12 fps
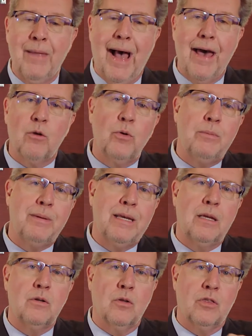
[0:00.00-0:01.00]
How do we
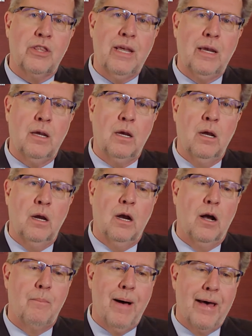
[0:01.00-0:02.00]
begin to think
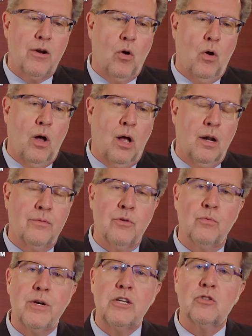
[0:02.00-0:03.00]
about all of
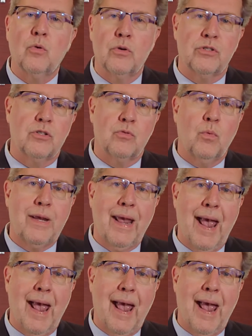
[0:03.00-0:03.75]
the resources we